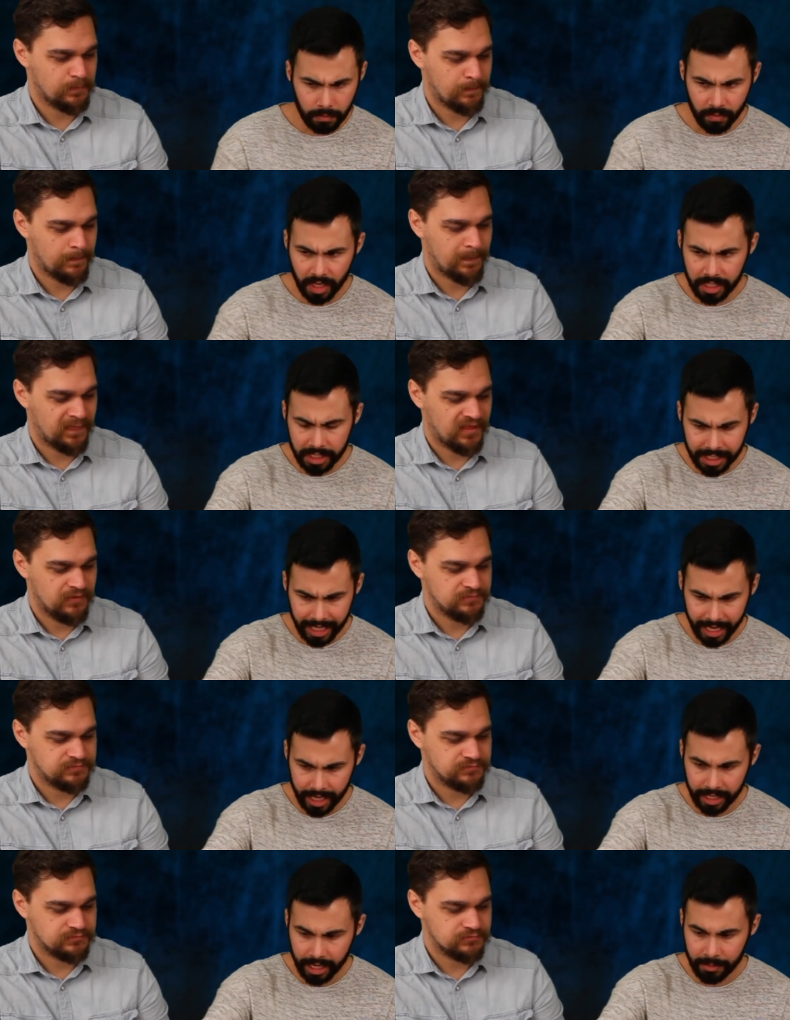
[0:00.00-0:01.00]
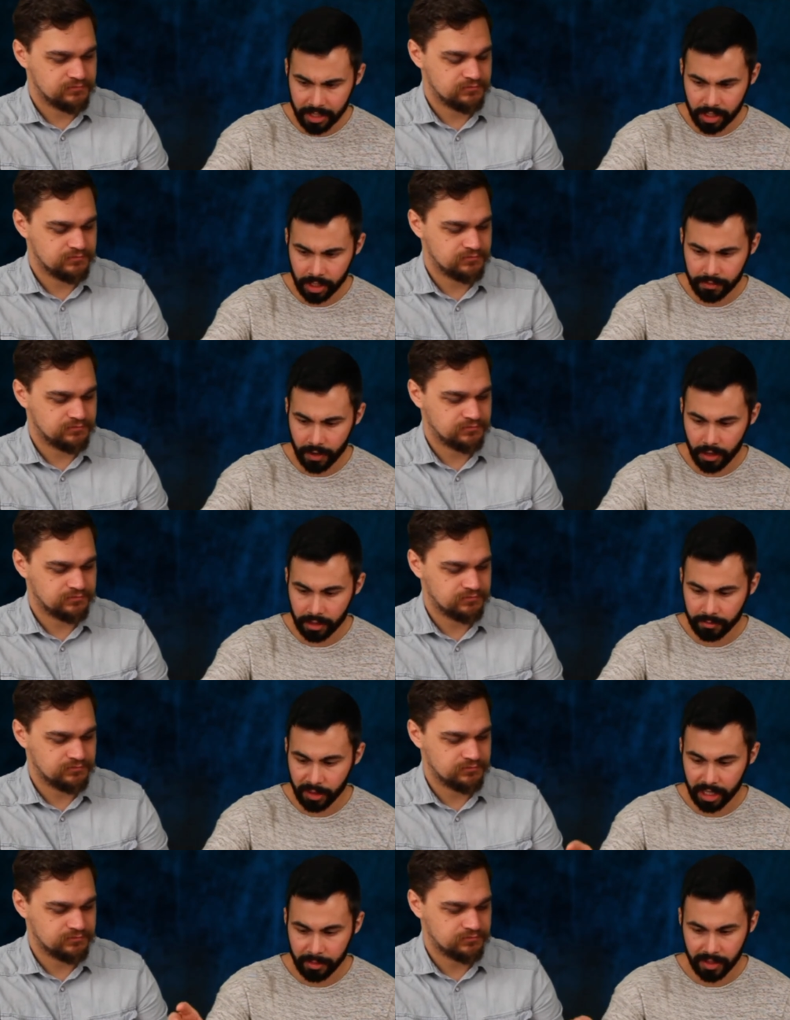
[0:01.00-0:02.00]
Speaker 1: Because this can, and I'm not sure if all of
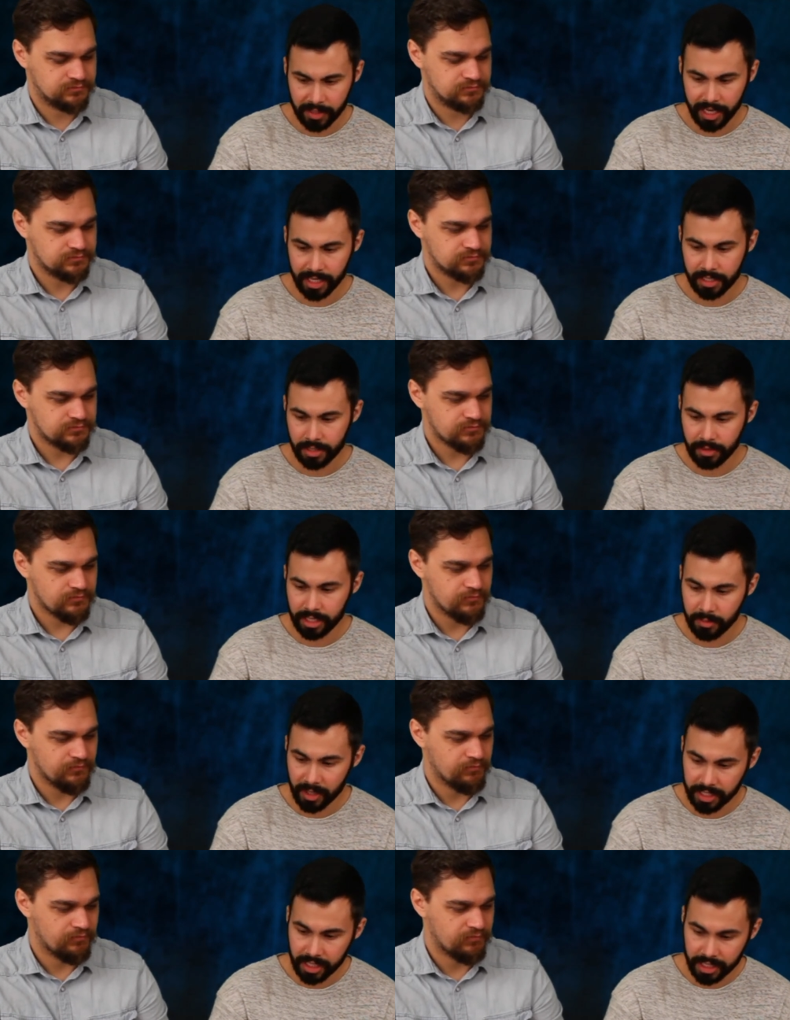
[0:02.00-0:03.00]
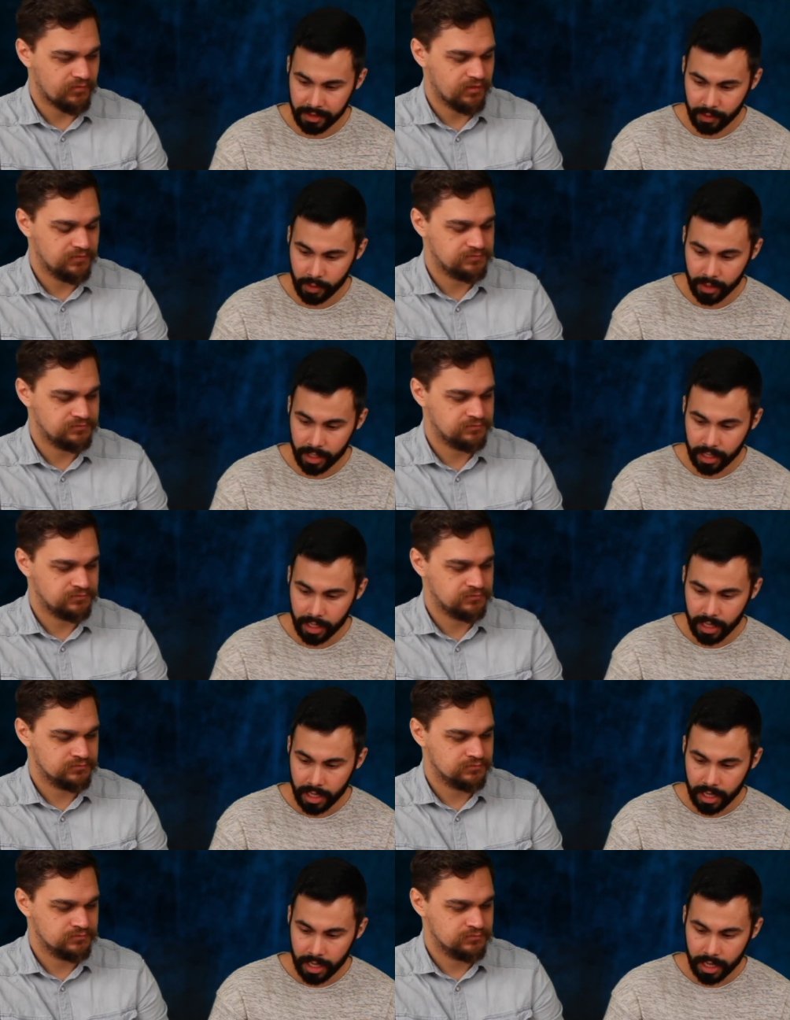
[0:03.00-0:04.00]
Burning Barrel's cans do this, but it does give you a
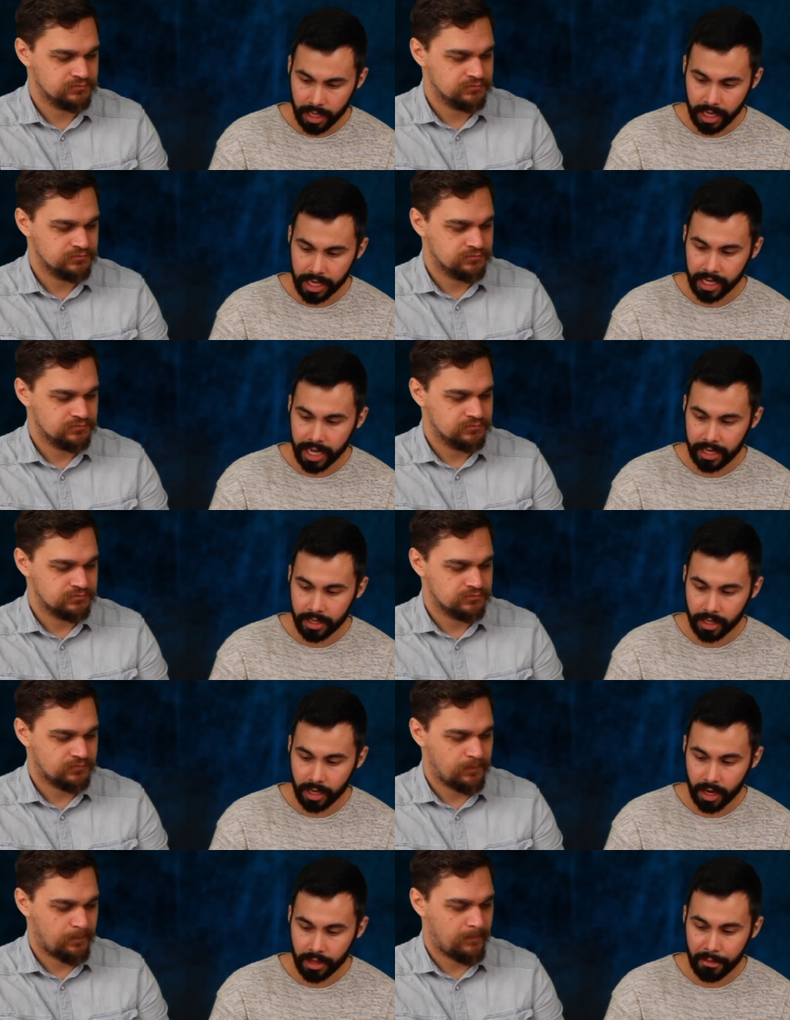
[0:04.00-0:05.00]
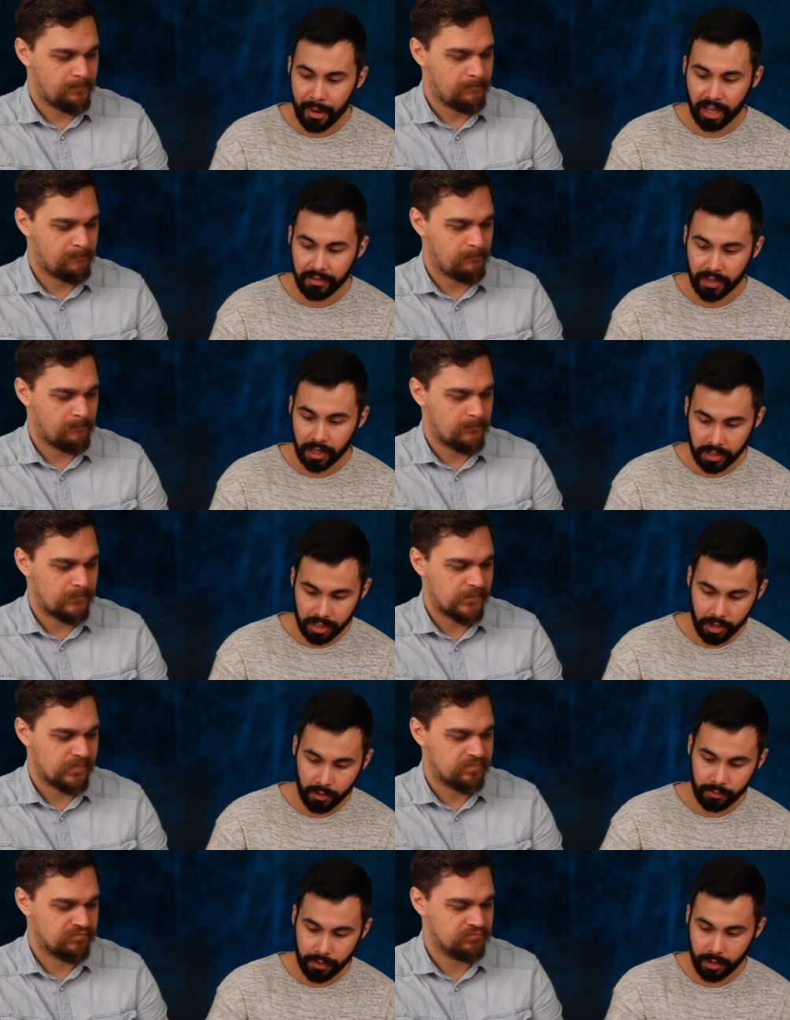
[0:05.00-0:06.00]
an indicator on the mouthfeel,
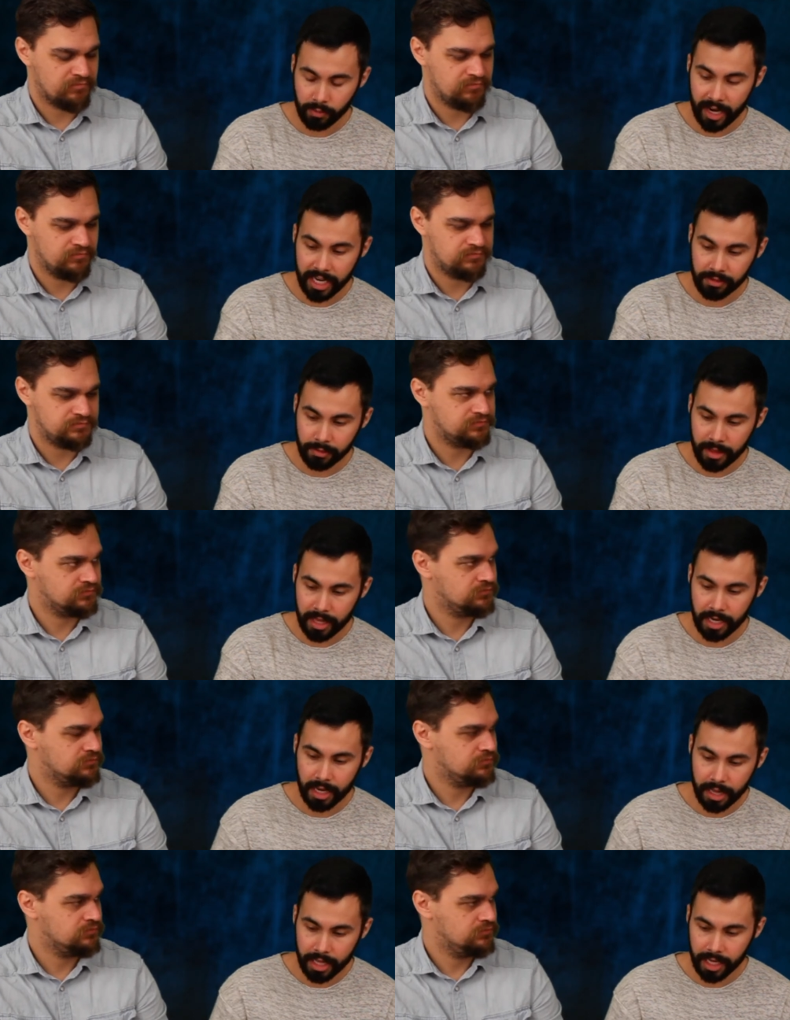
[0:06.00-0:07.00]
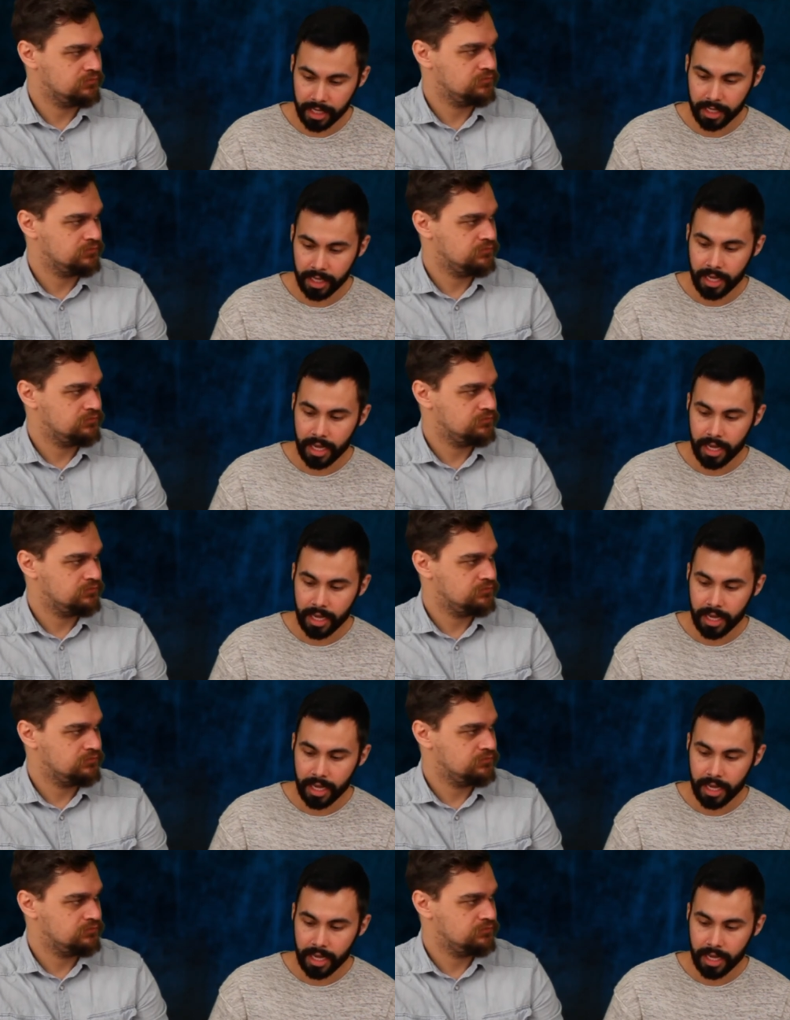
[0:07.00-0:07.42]
so a range from thin to thick,